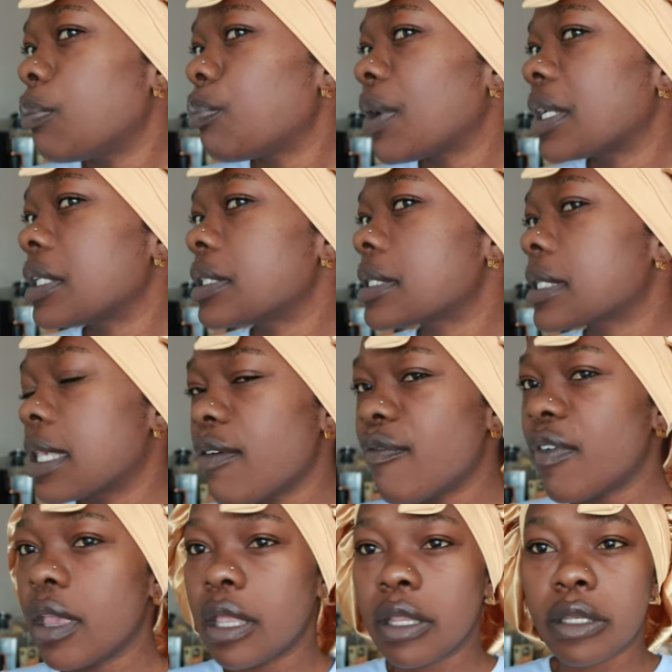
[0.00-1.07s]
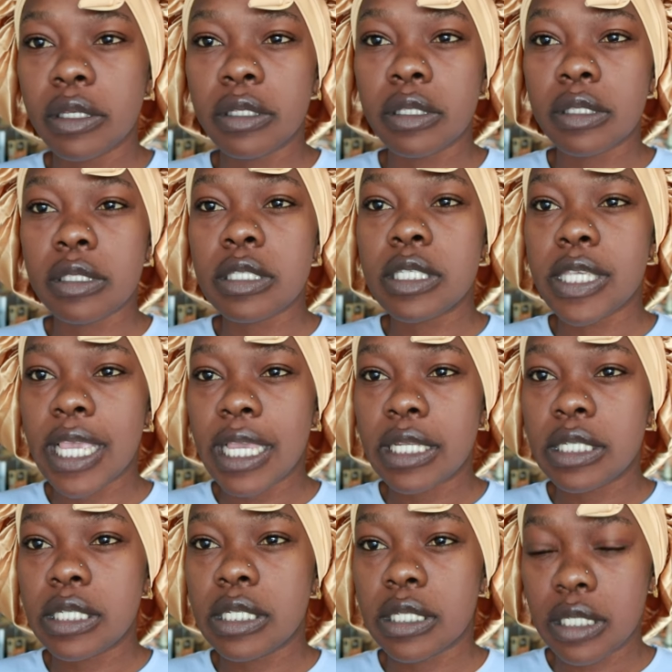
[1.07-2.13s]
But it's given dead,